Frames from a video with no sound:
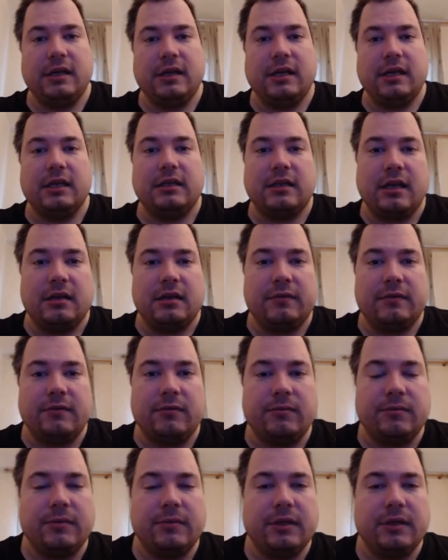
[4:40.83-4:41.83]
aside
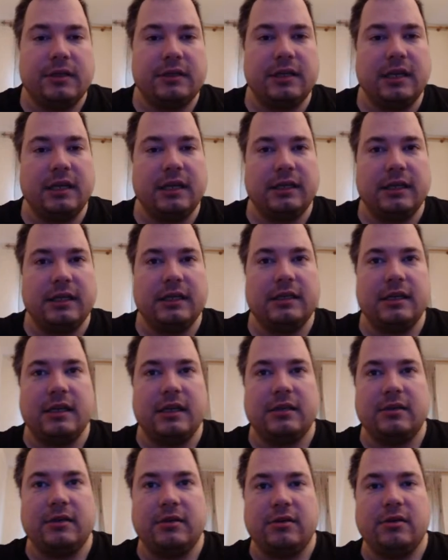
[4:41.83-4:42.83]
from selling this
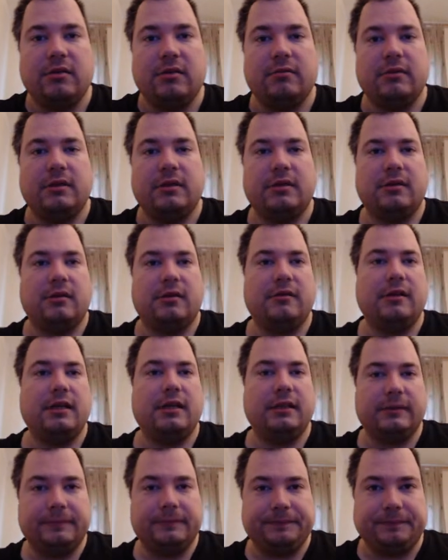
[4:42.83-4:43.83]
as a service, all right?